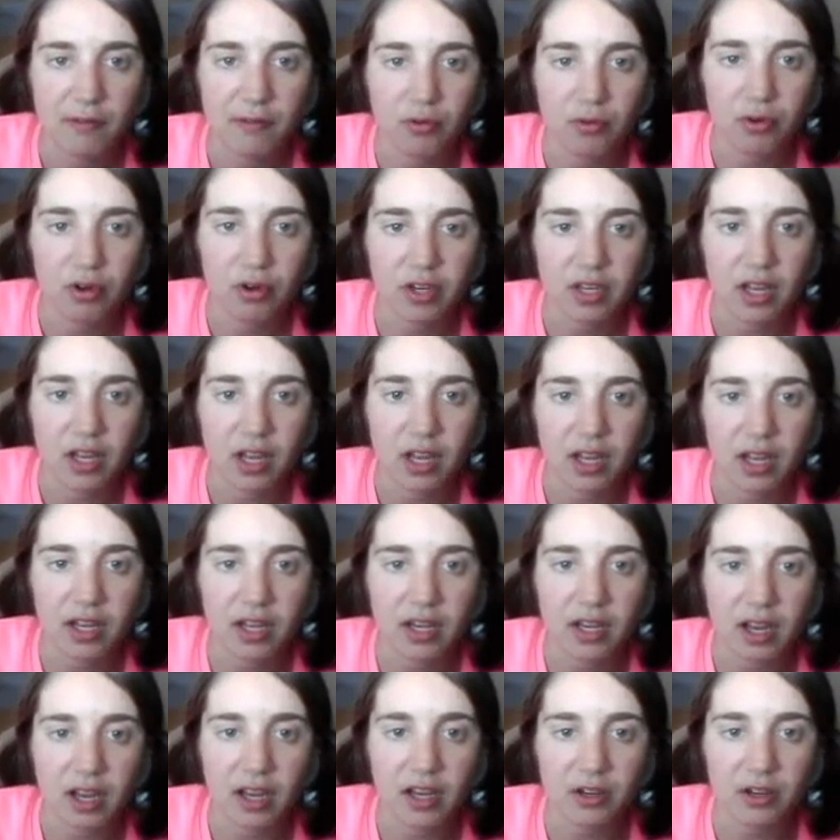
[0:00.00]

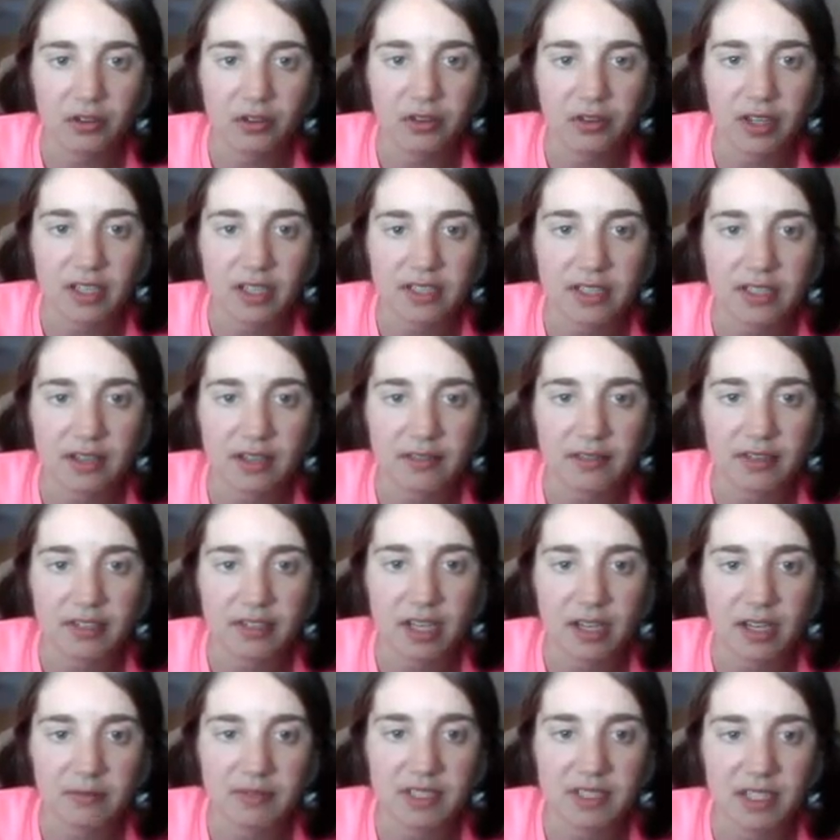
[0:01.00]
49, I know that's 7
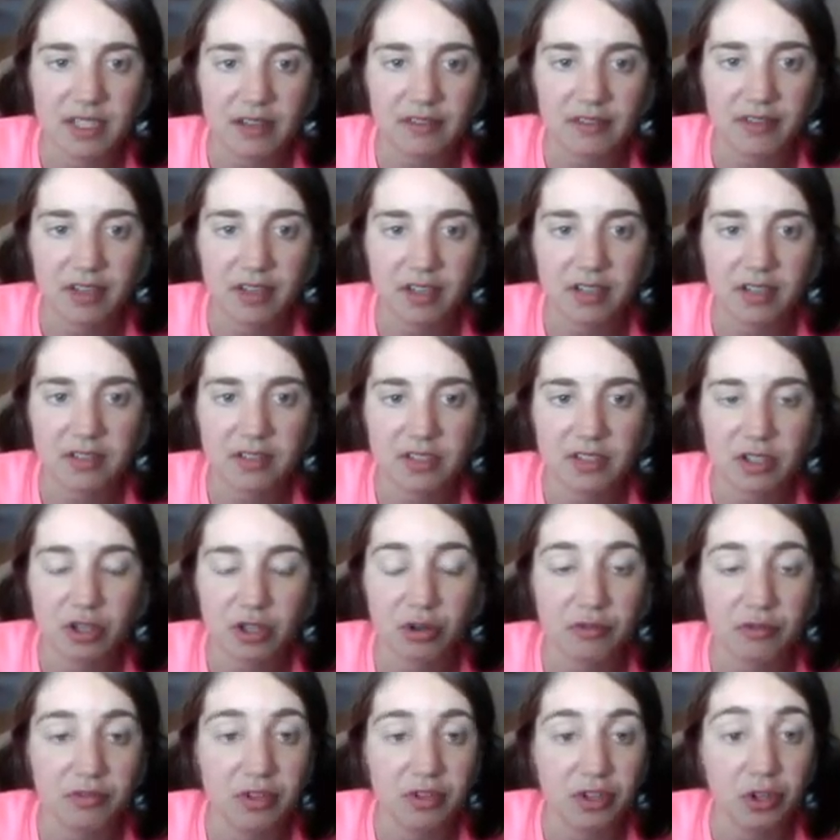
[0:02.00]
times 7.
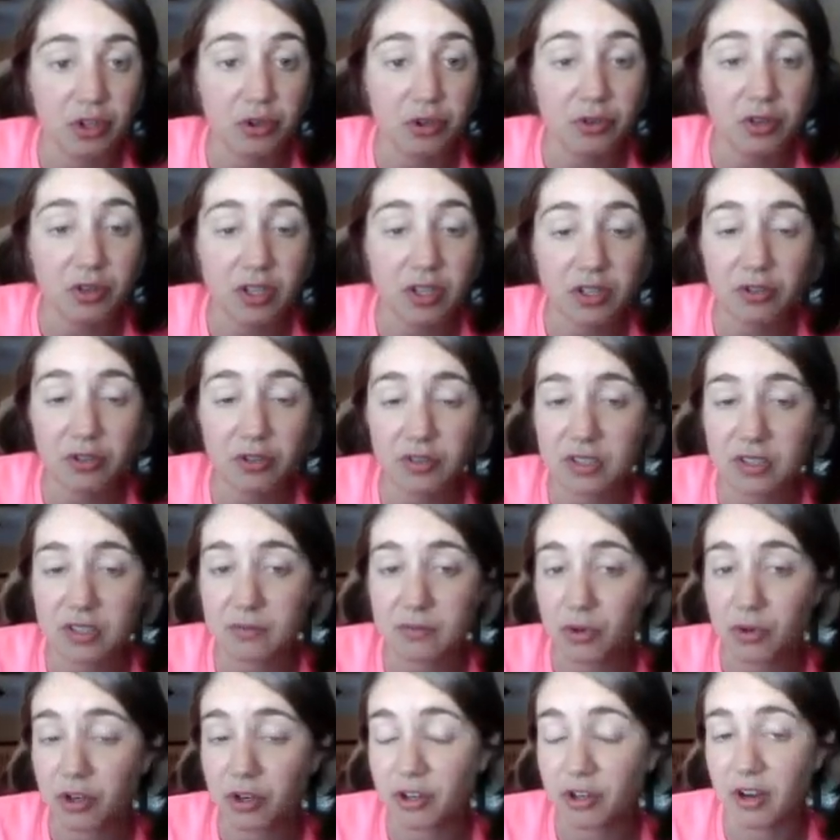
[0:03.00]
So if you can do this
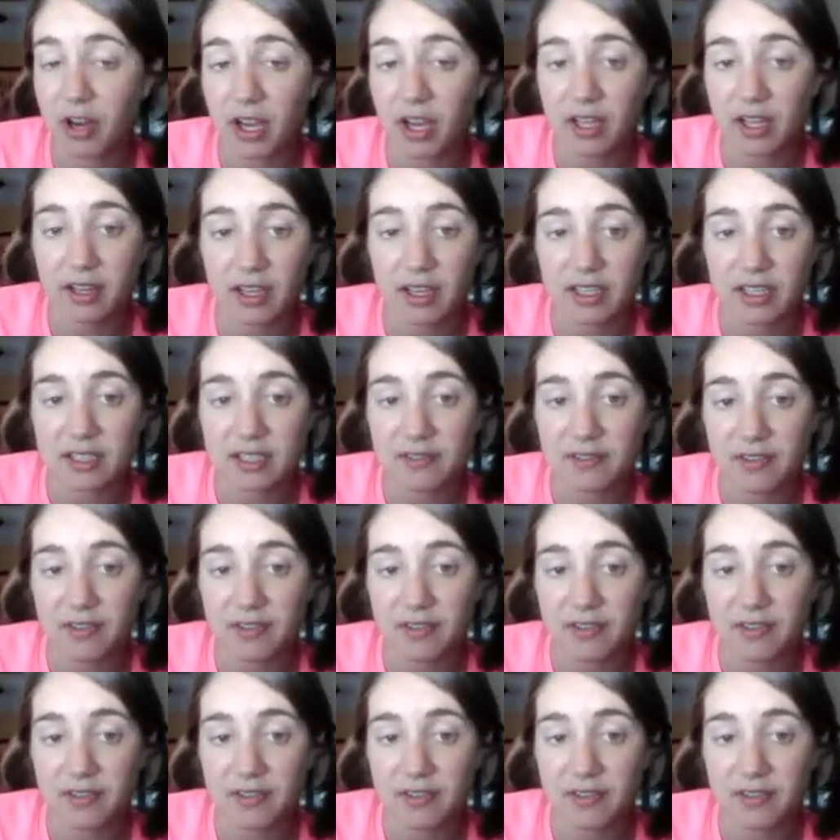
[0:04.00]
more in your head, that's